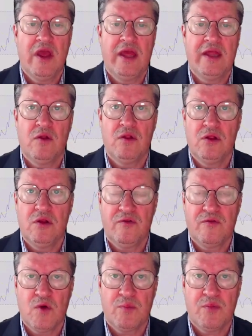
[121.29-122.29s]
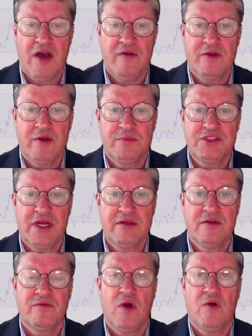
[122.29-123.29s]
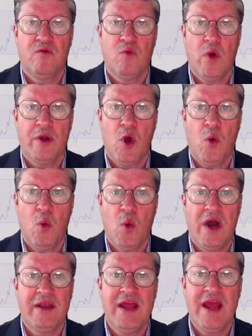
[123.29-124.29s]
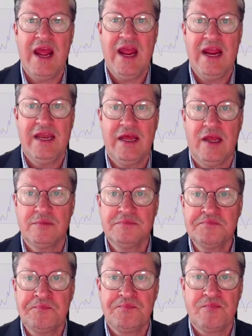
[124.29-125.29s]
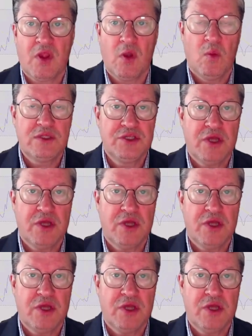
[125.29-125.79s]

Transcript: and look for a profit objective of 101.80. What's